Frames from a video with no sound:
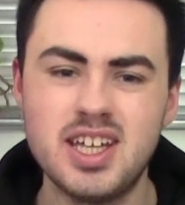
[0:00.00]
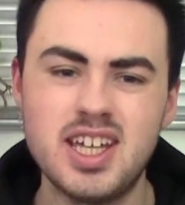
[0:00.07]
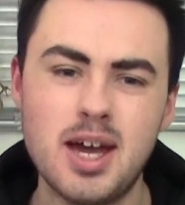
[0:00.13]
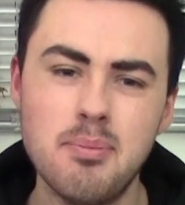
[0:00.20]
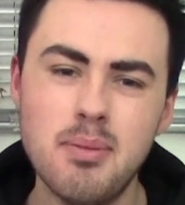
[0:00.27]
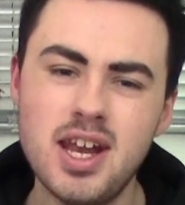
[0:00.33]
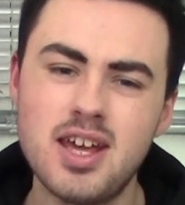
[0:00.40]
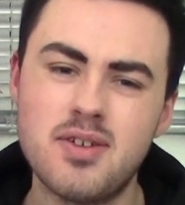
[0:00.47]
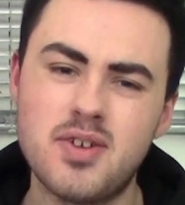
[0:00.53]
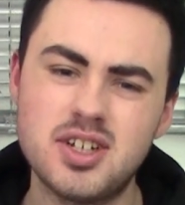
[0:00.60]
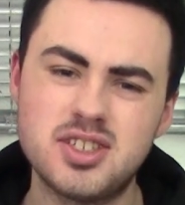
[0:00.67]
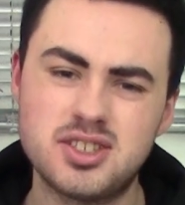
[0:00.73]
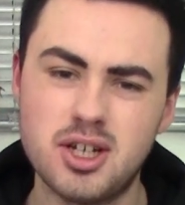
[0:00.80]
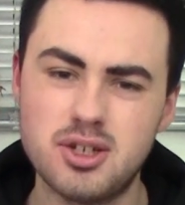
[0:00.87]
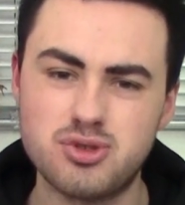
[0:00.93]
yet many of
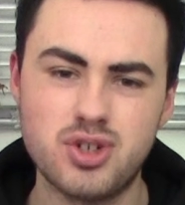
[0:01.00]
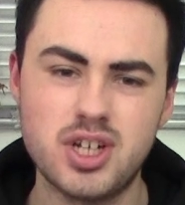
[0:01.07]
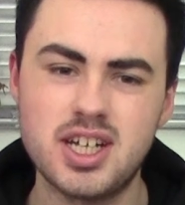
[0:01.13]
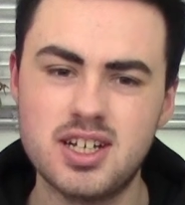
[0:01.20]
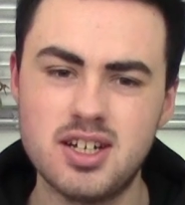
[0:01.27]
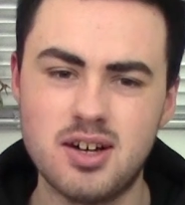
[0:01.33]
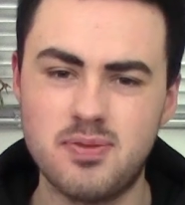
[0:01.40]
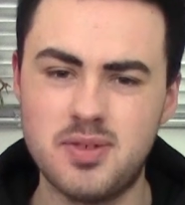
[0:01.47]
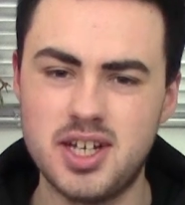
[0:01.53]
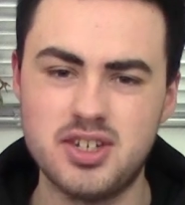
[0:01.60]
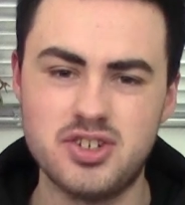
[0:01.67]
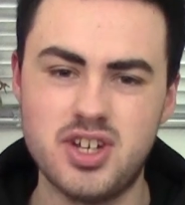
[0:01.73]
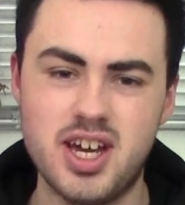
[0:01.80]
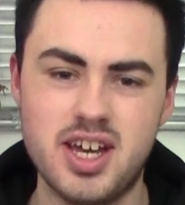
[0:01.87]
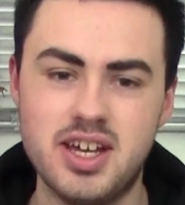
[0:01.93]
us don't drink enough
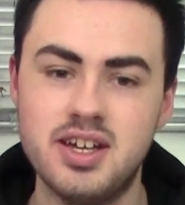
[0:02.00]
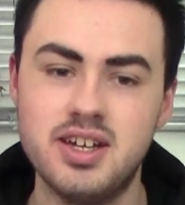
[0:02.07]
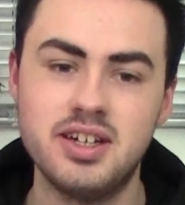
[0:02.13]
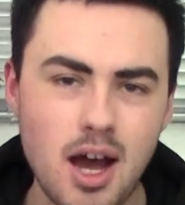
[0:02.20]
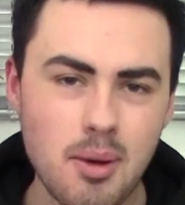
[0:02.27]
each day.